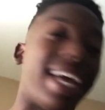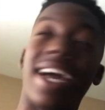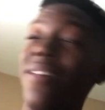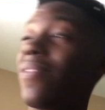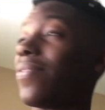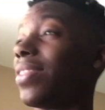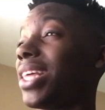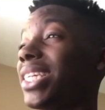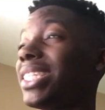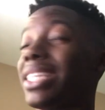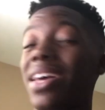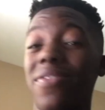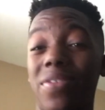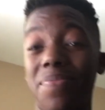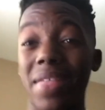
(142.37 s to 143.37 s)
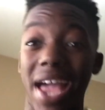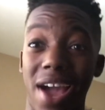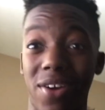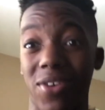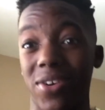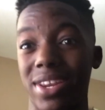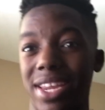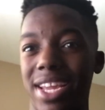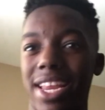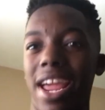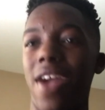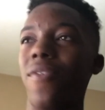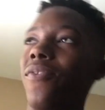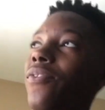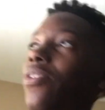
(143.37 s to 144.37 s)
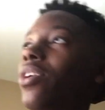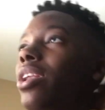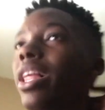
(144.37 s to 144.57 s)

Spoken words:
Half of this stuff I'm not gonna need, I feel